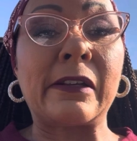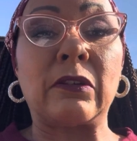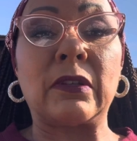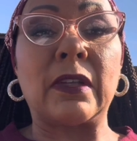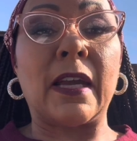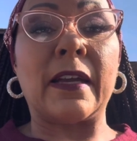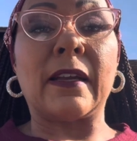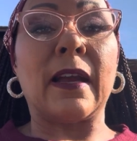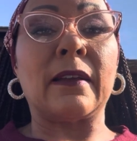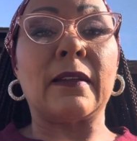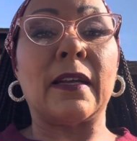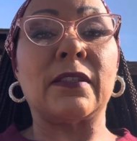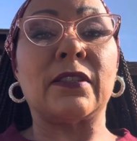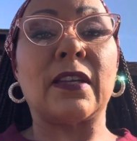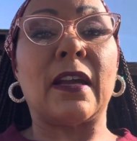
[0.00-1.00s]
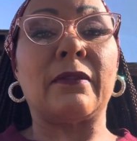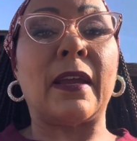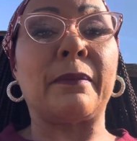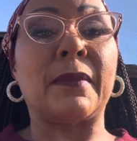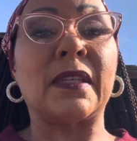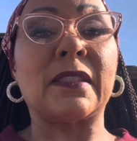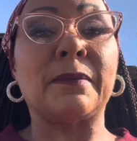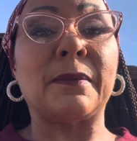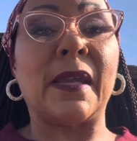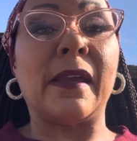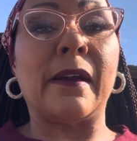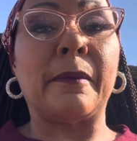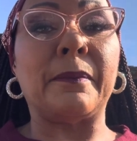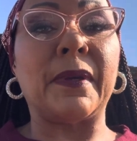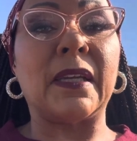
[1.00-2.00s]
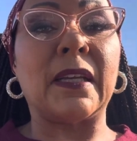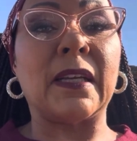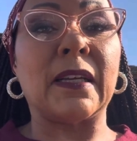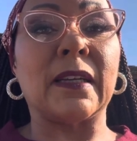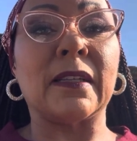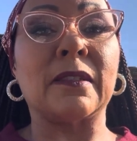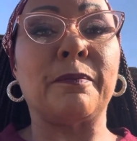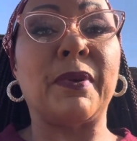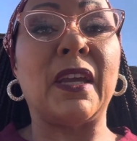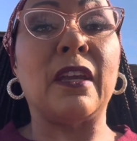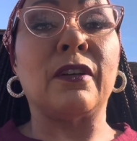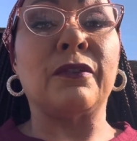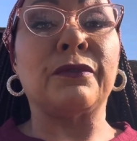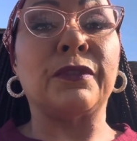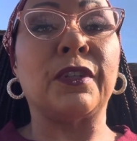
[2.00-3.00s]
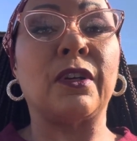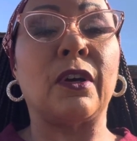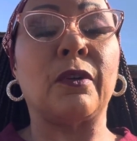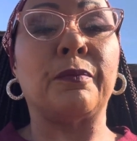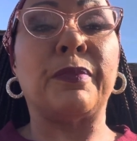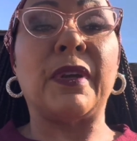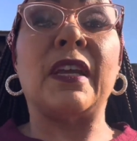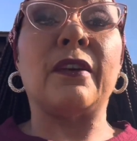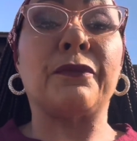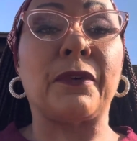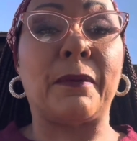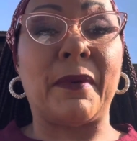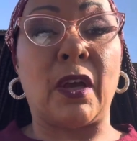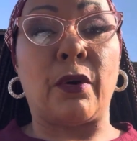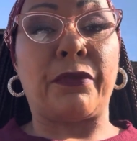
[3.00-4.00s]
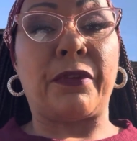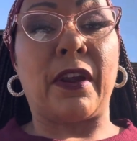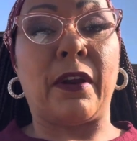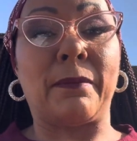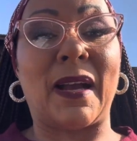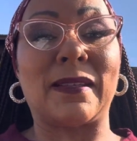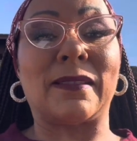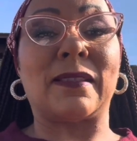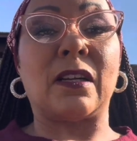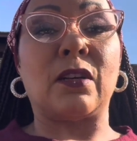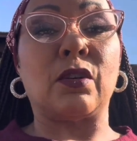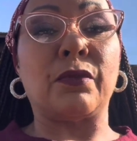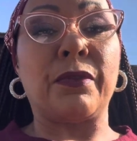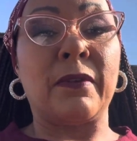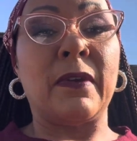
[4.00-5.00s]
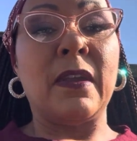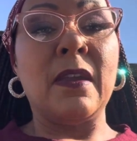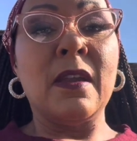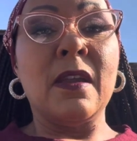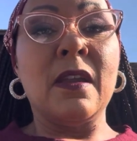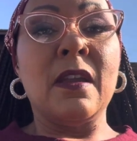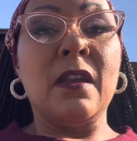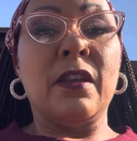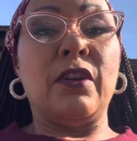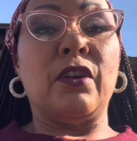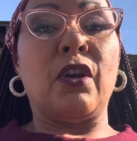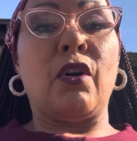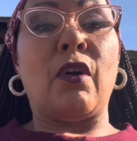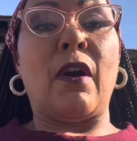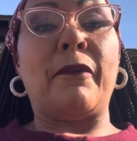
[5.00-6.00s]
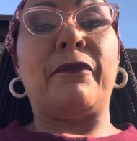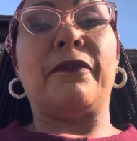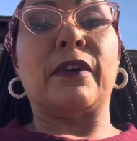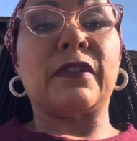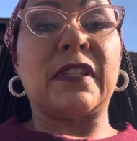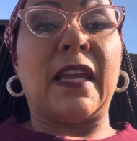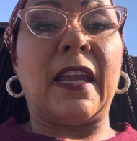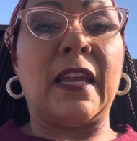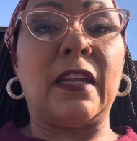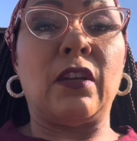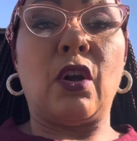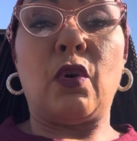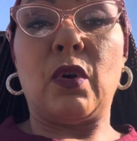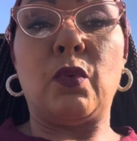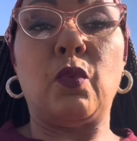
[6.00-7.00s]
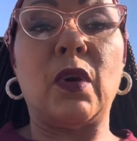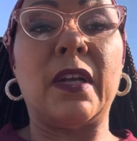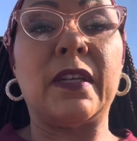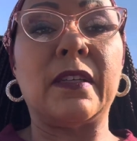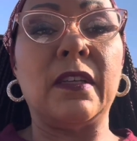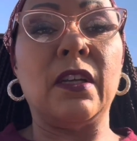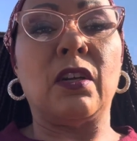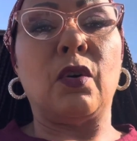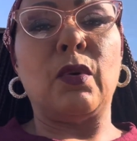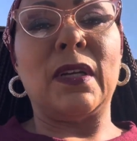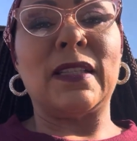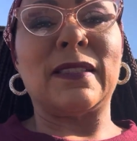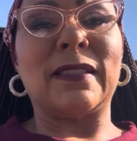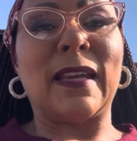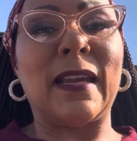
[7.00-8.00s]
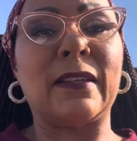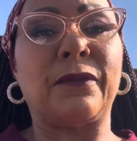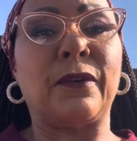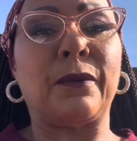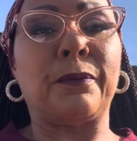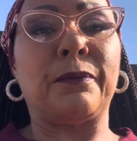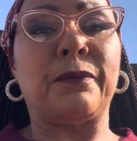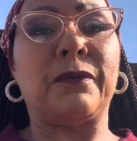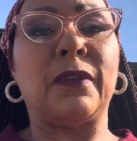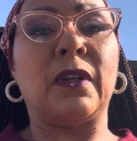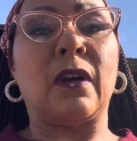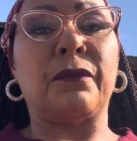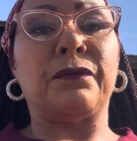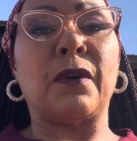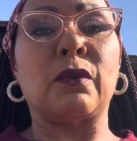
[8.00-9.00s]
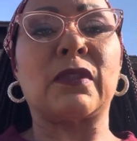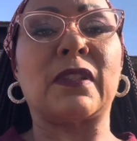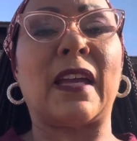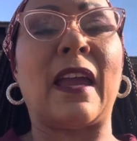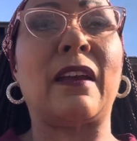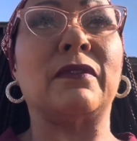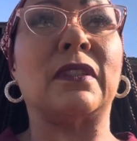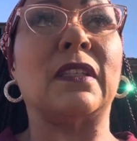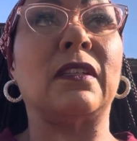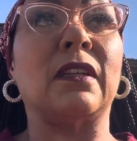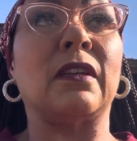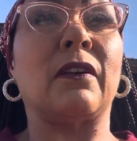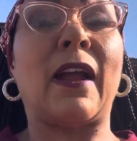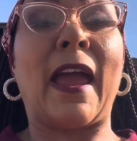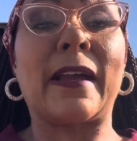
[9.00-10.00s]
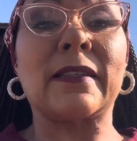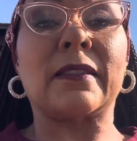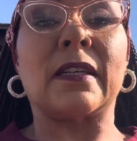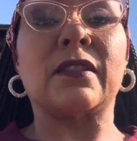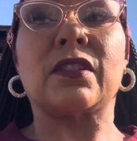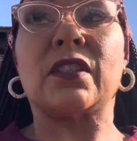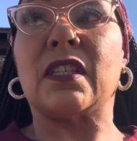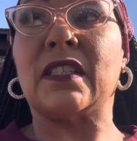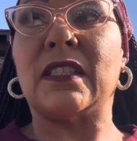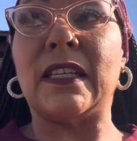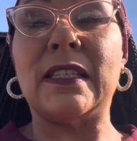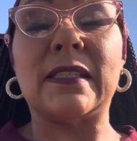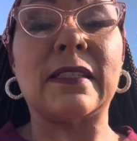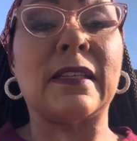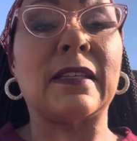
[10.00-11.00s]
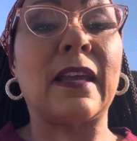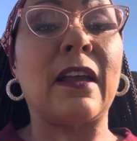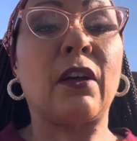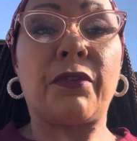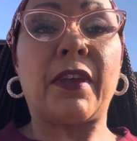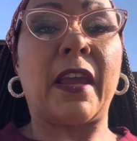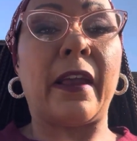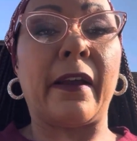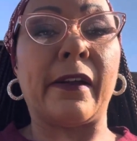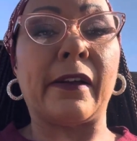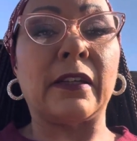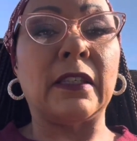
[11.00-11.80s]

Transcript: gonna lie, it kind of like job like messed me up, because being from healthcare myself, firsthand knowing what it takes for, folks to have, access to decent healthcare.